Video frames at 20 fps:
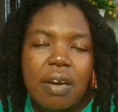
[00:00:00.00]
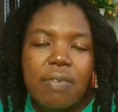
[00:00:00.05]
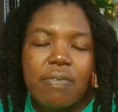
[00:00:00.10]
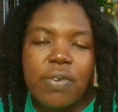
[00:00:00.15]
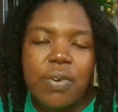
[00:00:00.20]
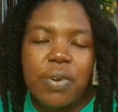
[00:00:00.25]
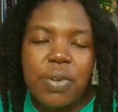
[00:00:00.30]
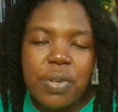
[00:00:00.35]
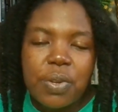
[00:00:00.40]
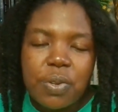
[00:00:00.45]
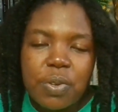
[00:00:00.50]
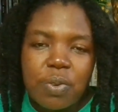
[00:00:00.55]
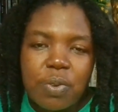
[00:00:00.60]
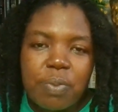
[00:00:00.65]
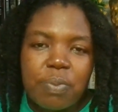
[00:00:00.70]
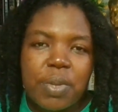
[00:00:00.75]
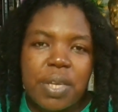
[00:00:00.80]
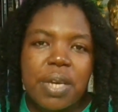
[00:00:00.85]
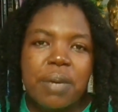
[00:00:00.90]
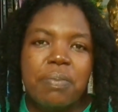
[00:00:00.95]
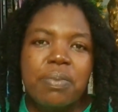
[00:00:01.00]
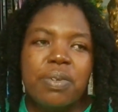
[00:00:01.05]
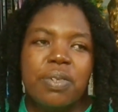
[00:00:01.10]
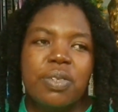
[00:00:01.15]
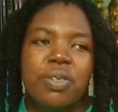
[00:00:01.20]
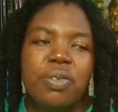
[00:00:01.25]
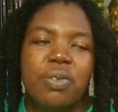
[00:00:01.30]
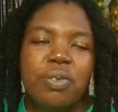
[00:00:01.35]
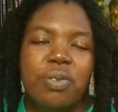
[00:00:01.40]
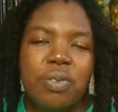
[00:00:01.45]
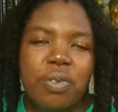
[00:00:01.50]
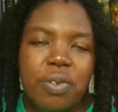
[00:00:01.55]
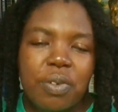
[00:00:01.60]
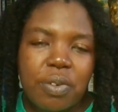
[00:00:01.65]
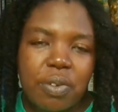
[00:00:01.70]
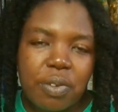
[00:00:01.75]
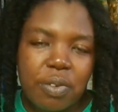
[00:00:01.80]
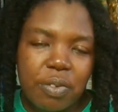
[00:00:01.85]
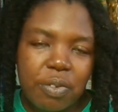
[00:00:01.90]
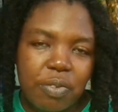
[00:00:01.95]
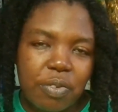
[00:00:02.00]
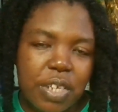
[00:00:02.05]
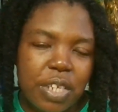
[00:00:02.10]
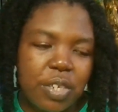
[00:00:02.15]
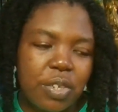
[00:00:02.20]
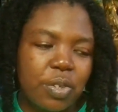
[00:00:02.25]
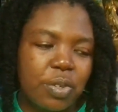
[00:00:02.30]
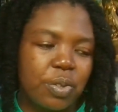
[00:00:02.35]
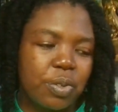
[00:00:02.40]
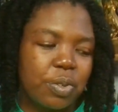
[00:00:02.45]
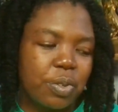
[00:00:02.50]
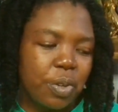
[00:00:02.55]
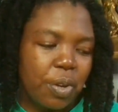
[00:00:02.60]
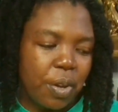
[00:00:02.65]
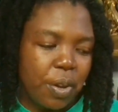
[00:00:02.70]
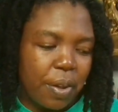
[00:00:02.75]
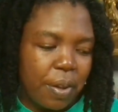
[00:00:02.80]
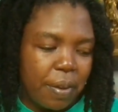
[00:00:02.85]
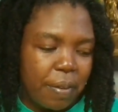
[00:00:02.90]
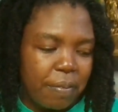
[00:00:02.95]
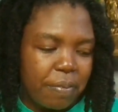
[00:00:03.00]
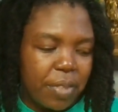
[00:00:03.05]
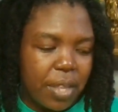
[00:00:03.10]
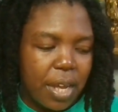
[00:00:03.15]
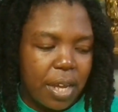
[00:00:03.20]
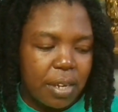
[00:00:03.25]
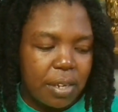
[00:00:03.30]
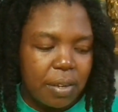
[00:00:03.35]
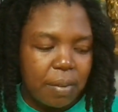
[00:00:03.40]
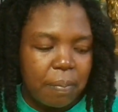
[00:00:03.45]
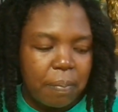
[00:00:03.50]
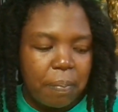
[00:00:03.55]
for you to be able to redo that.